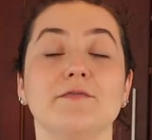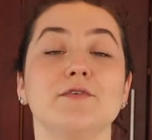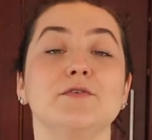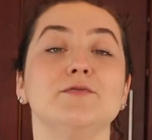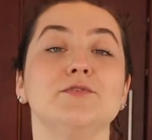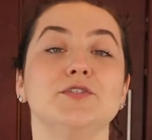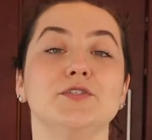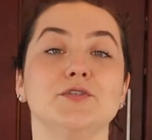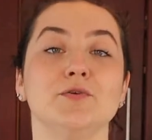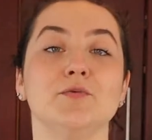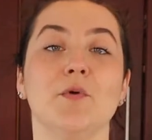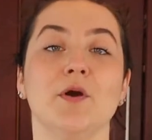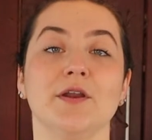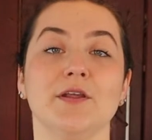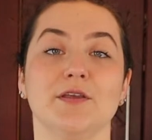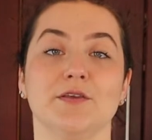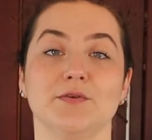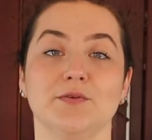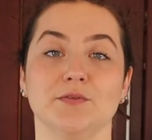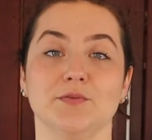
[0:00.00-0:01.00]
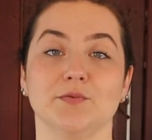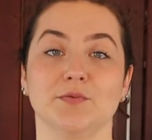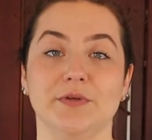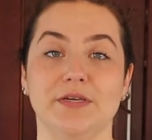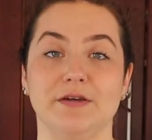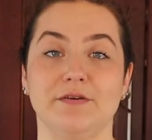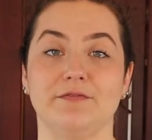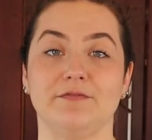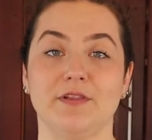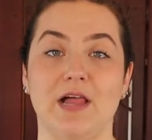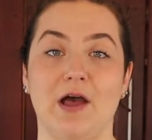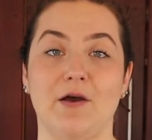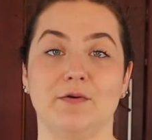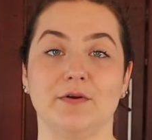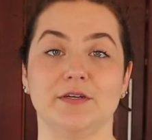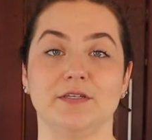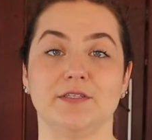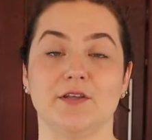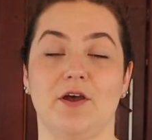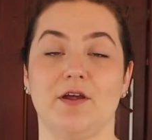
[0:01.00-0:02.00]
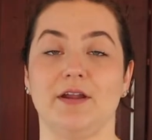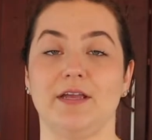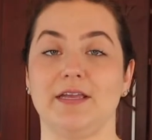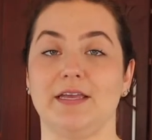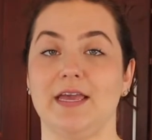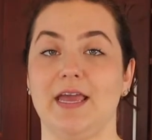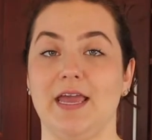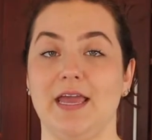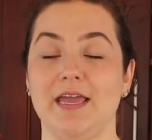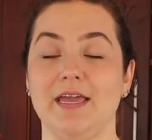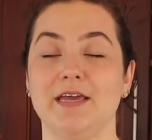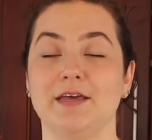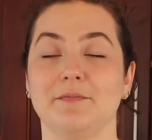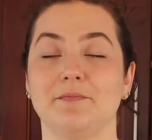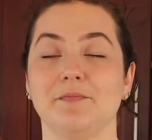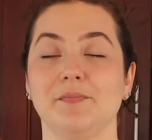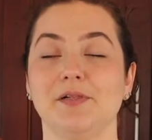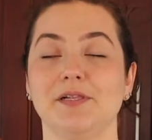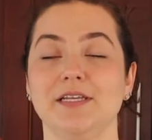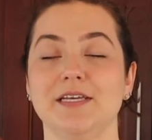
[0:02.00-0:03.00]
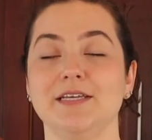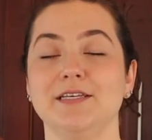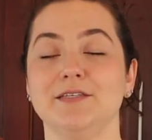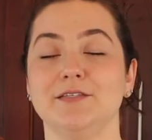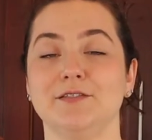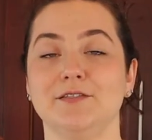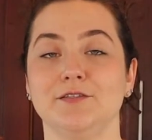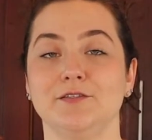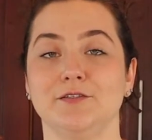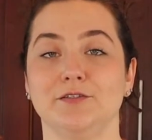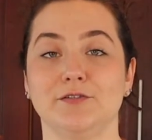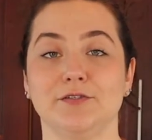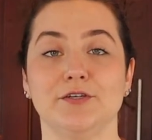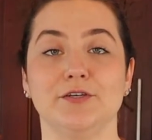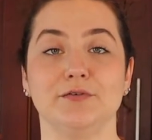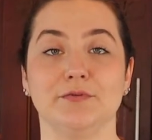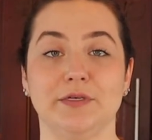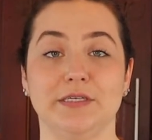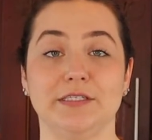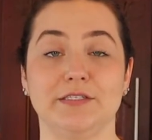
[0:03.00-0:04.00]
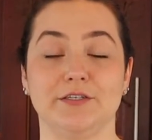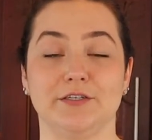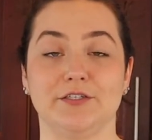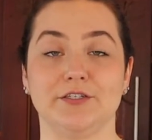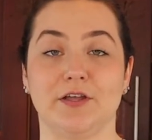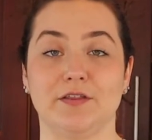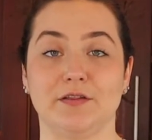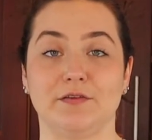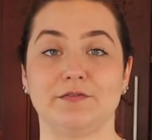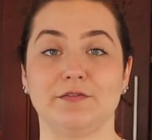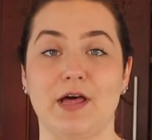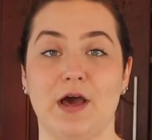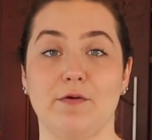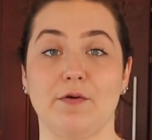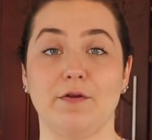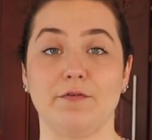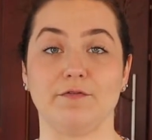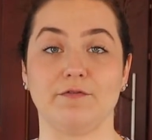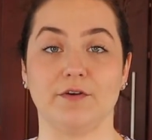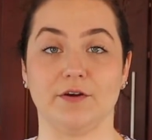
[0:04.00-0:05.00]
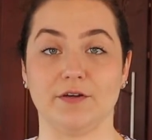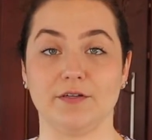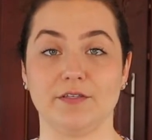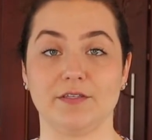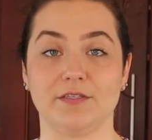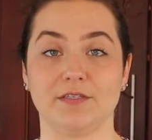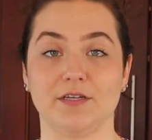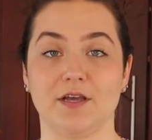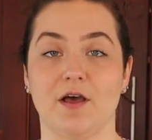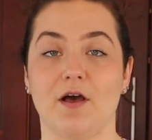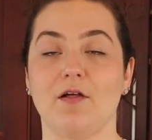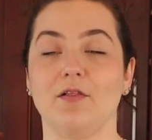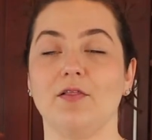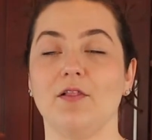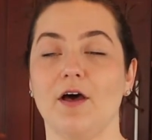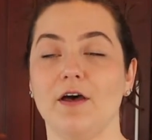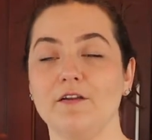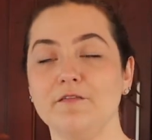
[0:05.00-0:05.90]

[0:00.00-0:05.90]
you do want to use real flowers on a cake, please do your research on the flower first. A lot